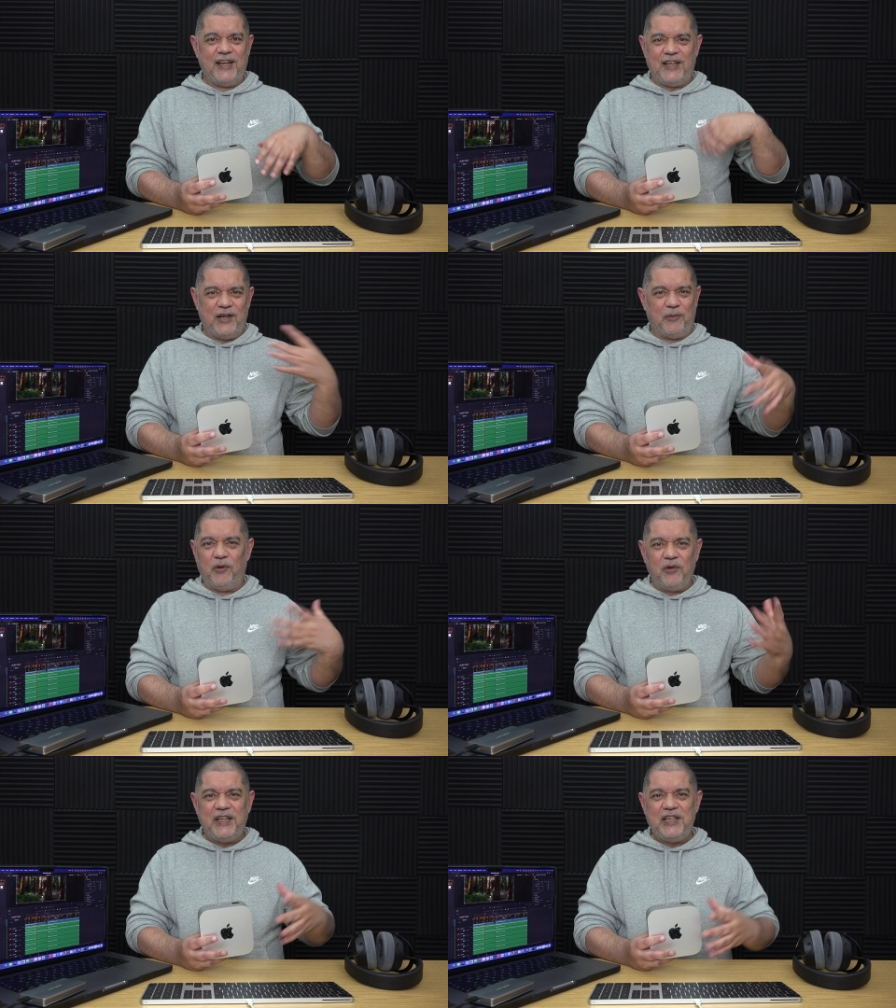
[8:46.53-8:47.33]
you know,
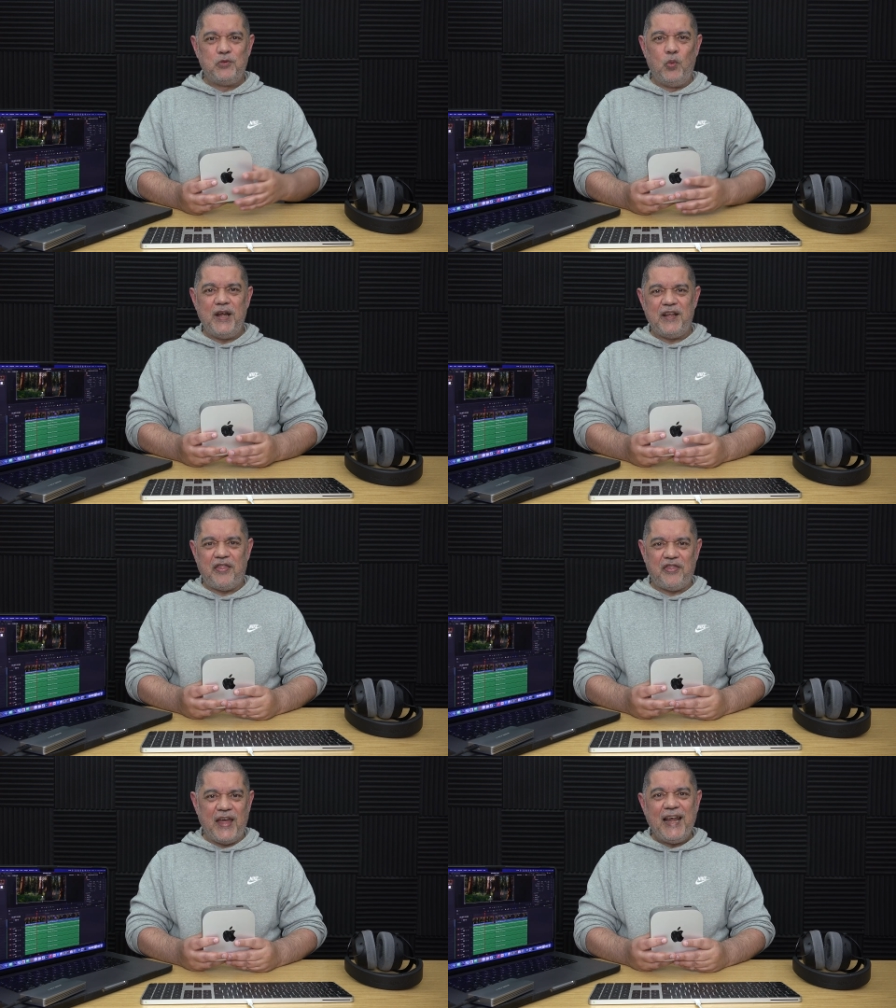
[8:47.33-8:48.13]
all these
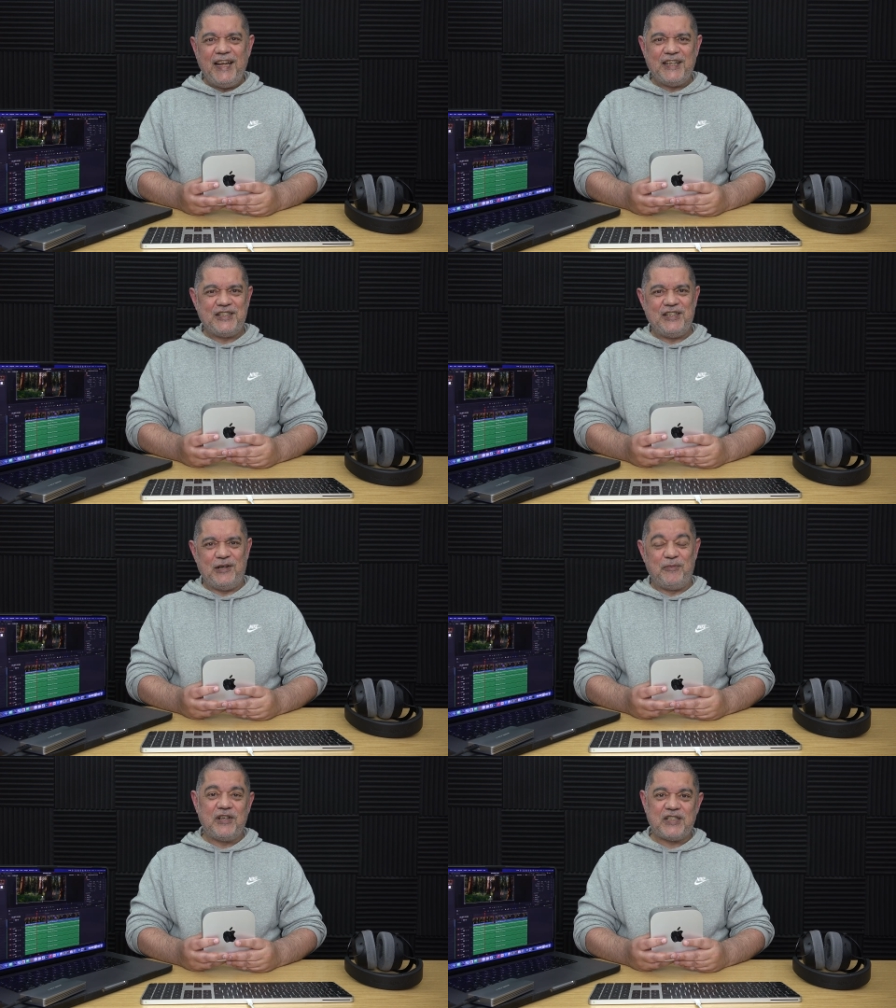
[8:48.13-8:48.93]
weird things, you
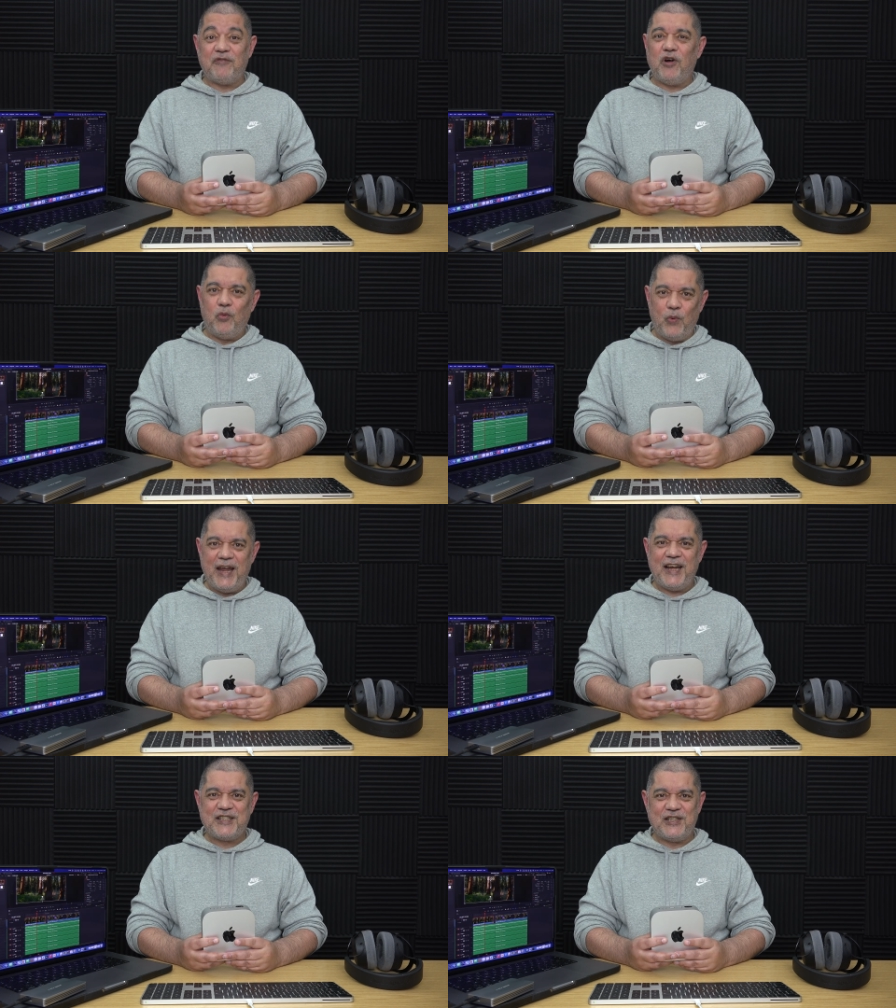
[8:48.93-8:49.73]
know, because I've got
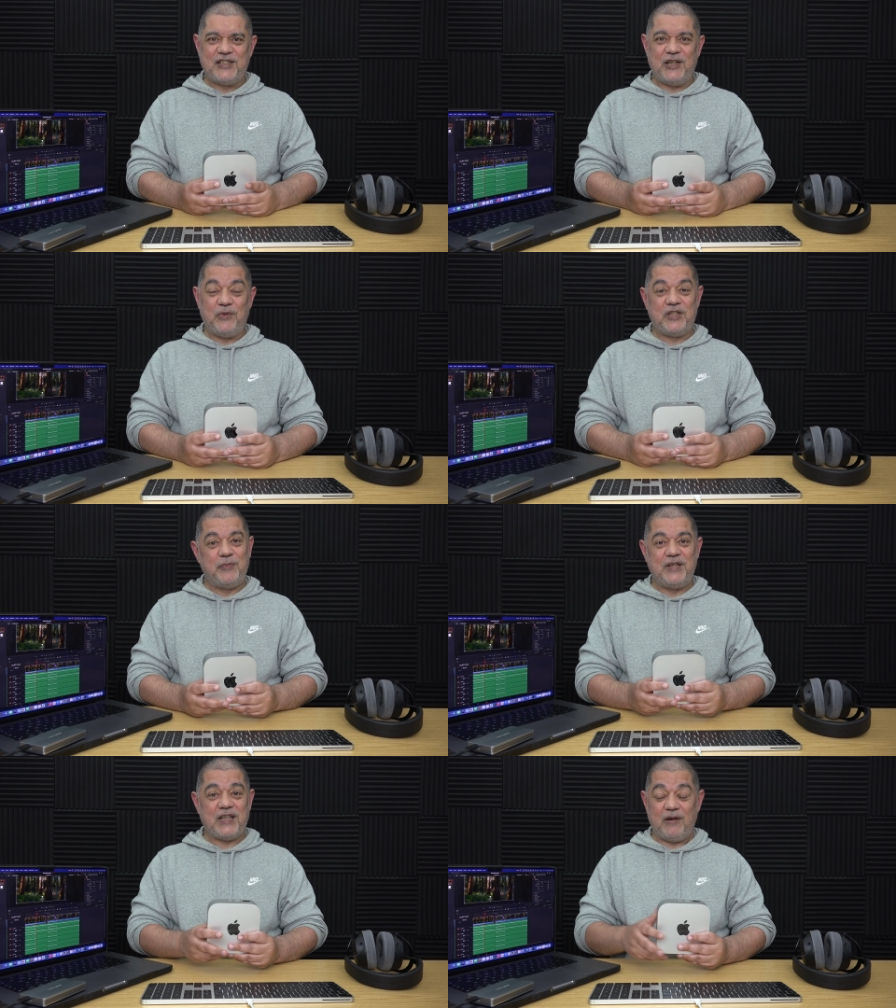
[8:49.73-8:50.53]
work to do, which
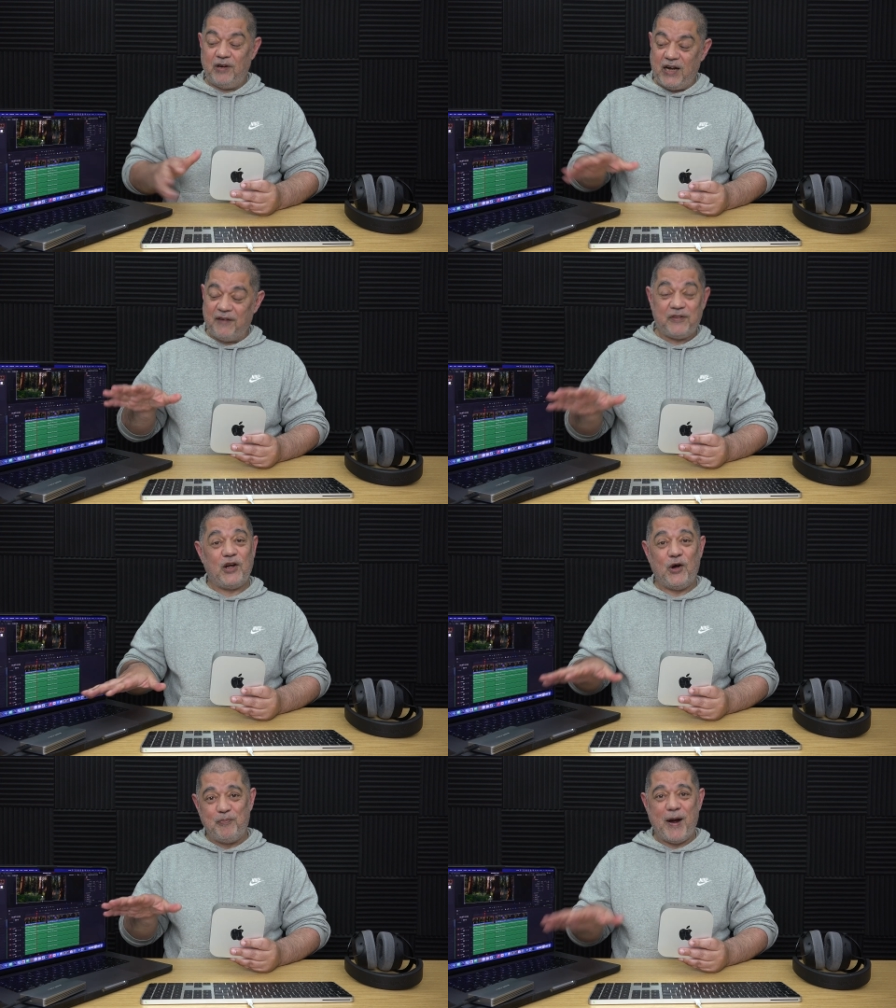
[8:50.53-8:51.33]
means I'm going to have to
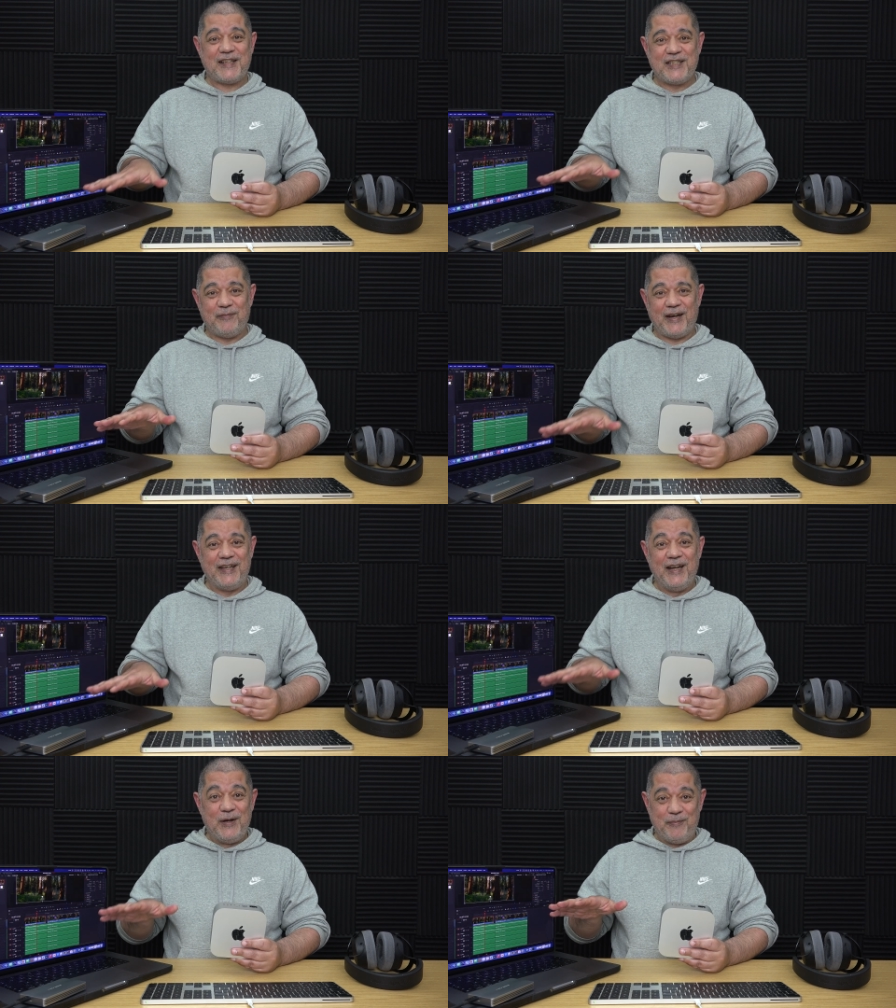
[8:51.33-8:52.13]
go back to
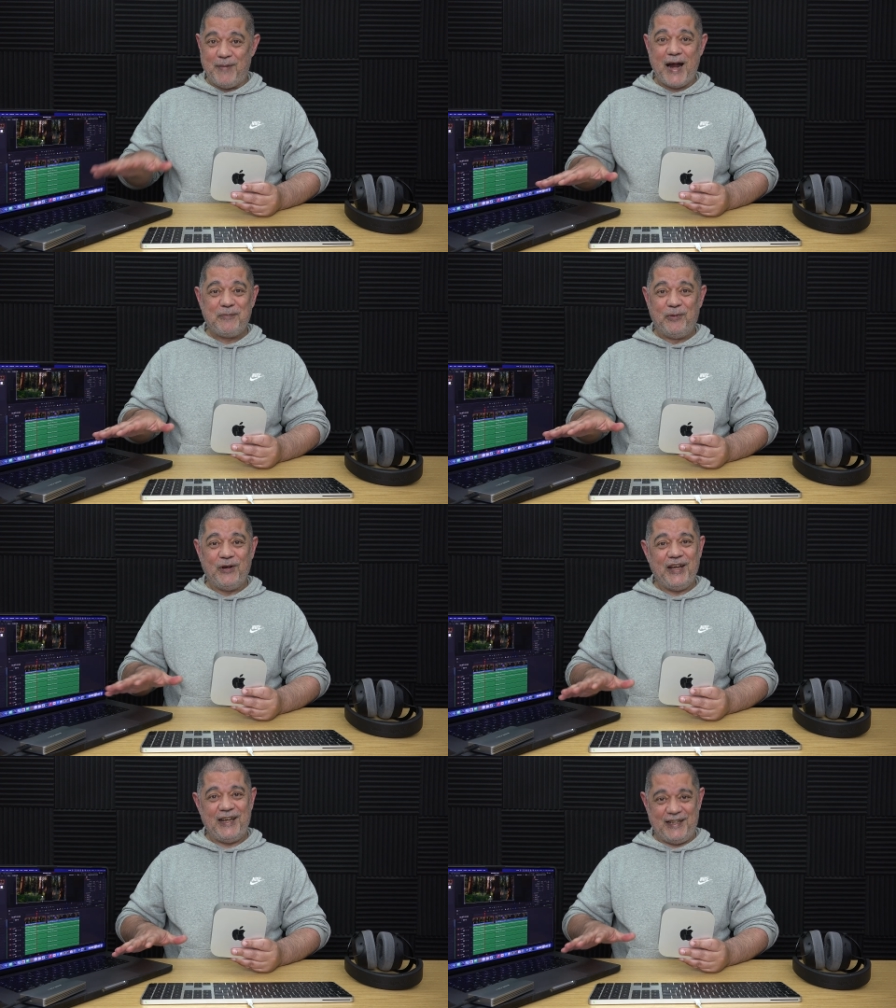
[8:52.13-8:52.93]
my
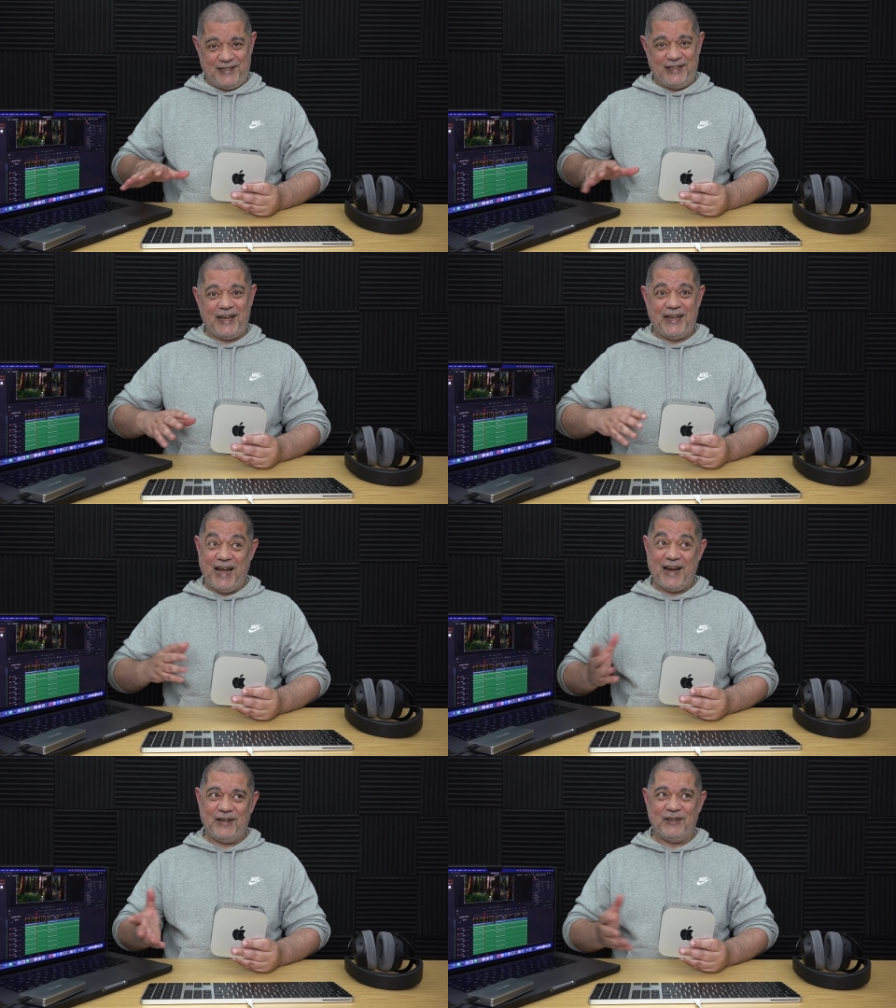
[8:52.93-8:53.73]
MacBook here to like
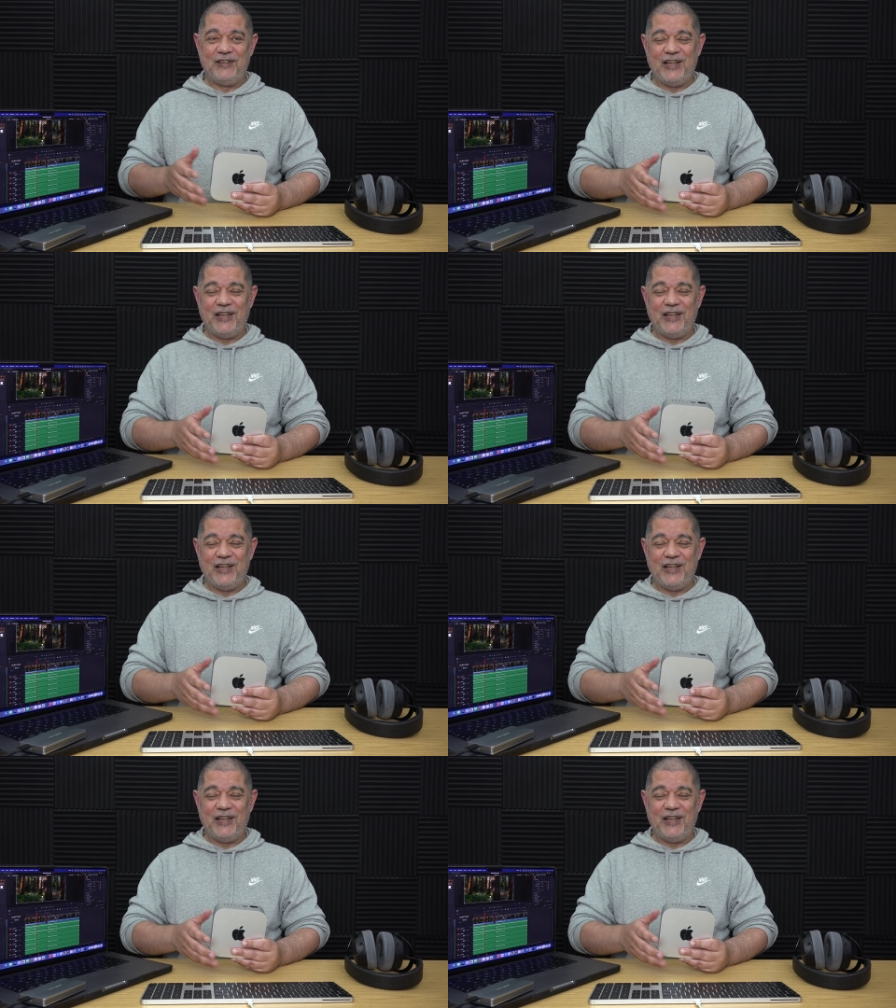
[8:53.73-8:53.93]
carry on